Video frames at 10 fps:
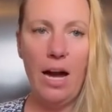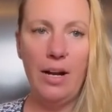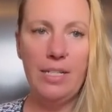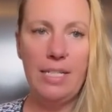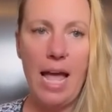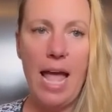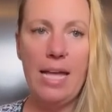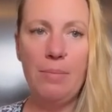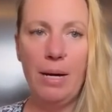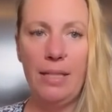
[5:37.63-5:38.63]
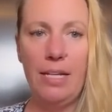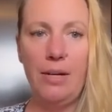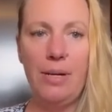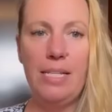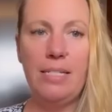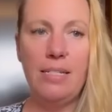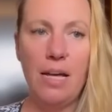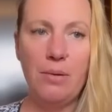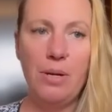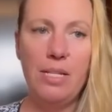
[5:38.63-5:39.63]
are saying, but there is
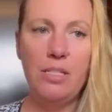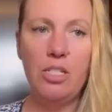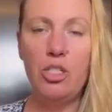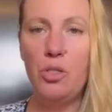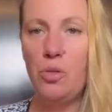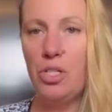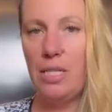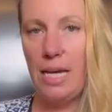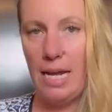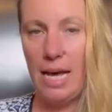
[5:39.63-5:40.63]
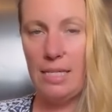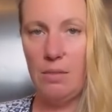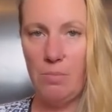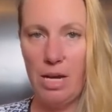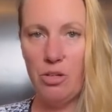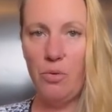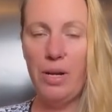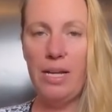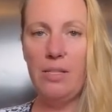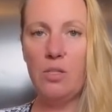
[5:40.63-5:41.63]
another institution that has
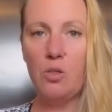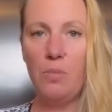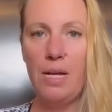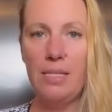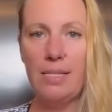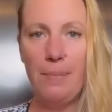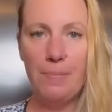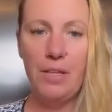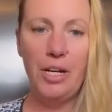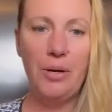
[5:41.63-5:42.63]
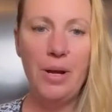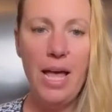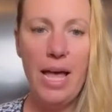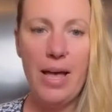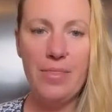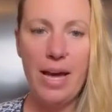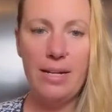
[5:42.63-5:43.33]
measuring instruments up there and that